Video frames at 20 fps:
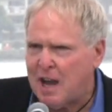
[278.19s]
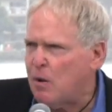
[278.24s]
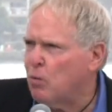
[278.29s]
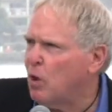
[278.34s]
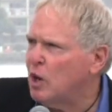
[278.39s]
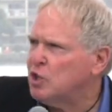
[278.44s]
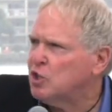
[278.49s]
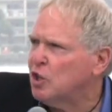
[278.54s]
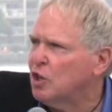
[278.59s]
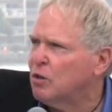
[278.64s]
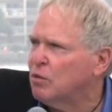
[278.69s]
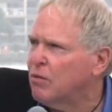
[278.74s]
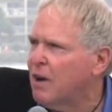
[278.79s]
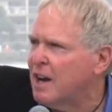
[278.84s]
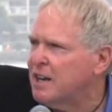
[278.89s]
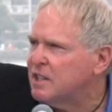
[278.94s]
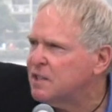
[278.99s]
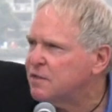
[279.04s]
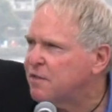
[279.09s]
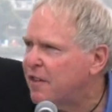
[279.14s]
I want you to
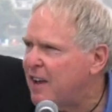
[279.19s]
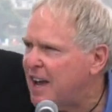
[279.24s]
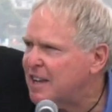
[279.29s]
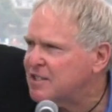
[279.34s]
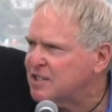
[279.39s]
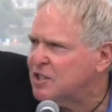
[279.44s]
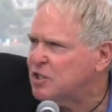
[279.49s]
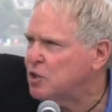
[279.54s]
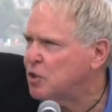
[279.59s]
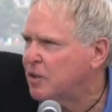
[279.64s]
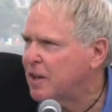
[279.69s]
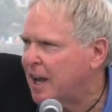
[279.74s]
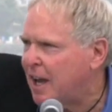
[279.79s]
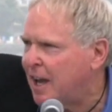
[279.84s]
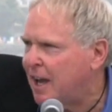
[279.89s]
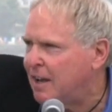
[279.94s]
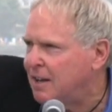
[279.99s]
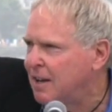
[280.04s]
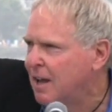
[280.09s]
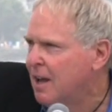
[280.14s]
run as fast as you
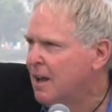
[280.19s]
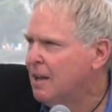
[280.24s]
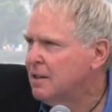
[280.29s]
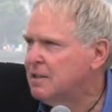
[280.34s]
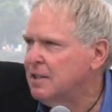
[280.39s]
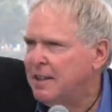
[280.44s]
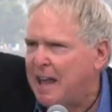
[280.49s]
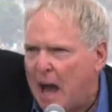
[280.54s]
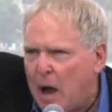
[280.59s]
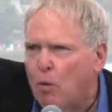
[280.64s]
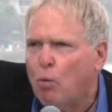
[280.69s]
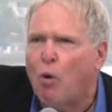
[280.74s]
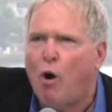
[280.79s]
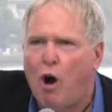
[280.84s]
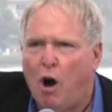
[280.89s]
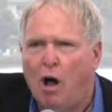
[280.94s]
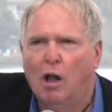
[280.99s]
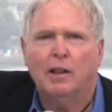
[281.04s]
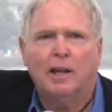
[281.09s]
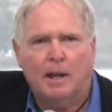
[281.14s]
can to that
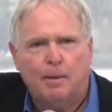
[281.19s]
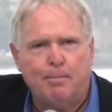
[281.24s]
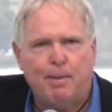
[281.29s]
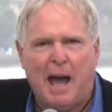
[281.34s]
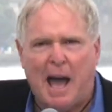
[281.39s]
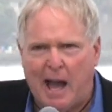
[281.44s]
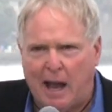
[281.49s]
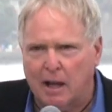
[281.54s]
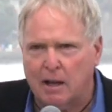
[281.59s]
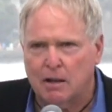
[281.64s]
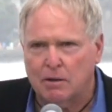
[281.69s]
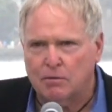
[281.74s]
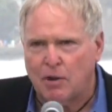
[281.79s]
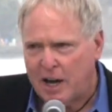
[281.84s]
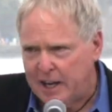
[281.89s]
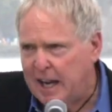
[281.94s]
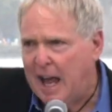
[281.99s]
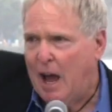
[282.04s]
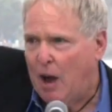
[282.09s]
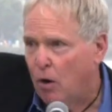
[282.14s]
wall and back.
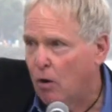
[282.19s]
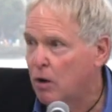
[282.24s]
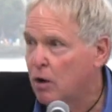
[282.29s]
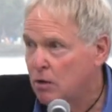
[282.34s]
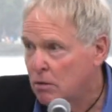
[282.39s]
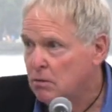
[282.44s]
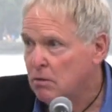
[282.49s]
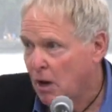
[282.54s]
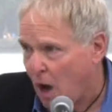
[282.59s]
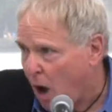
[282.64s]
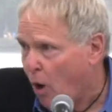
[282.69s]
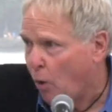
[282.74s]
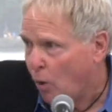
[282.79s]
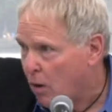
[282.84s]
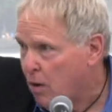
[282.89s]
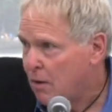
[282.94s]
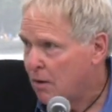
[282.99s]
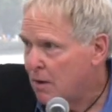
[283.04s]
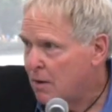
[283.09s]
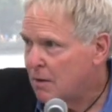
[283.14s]
Right now. Go.
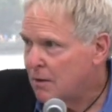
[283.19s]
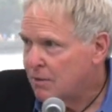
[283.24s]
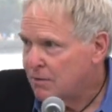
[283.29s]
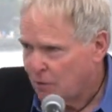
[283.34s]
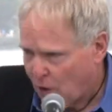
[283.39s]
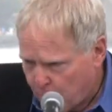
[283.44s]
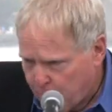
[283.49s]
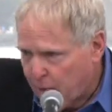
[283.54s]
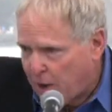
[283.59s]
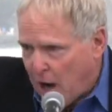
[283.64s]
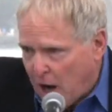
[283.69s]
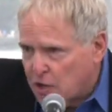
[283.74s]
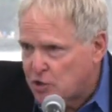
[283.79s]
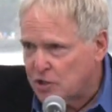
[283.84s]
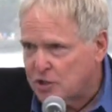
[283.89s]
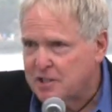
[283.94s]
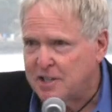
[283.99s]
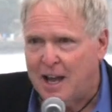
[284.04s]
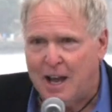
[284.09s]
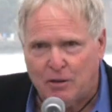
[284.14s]
Throw the
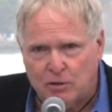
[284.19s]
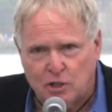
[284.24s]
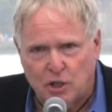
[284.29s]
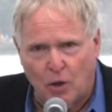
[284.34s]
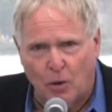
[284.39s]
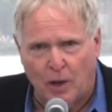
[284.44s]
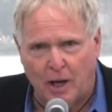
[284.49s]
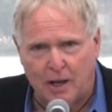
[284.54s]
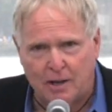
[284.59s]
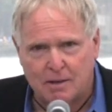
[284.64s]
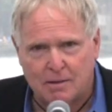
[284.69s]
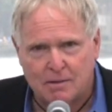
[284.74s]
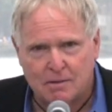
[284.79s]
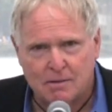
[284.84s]
crutches down. Do it."